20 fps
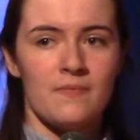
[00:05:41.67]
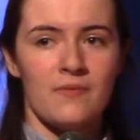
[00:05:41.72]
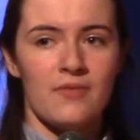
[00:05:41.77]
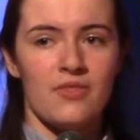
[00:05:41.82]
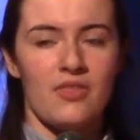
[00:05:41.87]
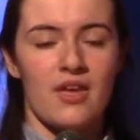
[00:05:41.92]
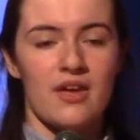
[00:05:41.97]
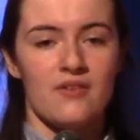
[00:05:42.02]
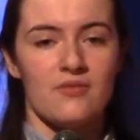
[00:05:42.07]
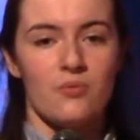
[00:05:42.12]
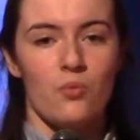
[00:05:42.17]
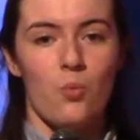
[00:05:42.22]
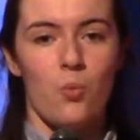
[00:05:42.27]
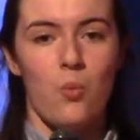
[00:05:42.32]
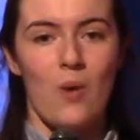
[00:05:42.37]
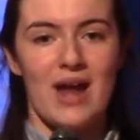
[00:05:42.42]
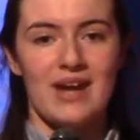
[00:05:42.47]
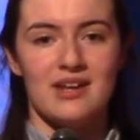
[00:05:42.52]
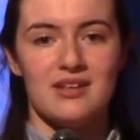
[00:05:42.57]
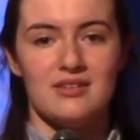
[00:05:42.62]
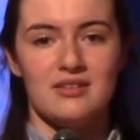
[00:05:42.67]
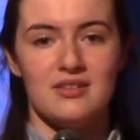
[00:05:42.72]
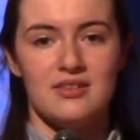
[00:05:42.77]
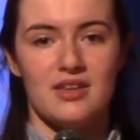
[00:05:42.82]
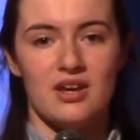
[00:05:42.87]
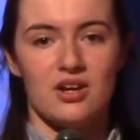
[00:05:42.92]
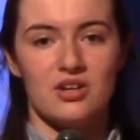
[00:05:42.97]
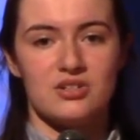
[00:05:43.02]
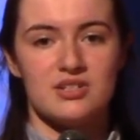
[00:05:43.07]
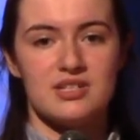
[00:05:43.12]
They have whetted
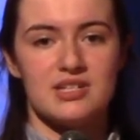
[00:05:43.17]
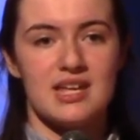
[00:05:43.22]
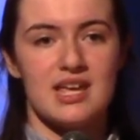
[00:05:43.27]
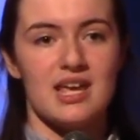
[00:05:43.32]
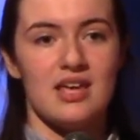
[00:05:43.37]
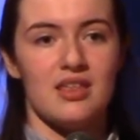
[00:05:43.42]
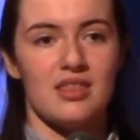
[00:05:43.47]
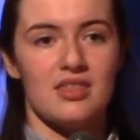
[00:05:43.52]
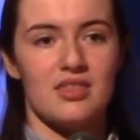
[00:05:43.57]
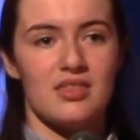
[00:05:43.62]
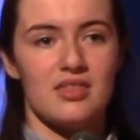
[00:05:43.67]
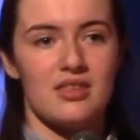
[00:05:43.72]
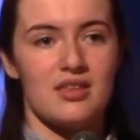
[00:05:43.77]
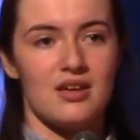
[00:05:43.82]
their teeth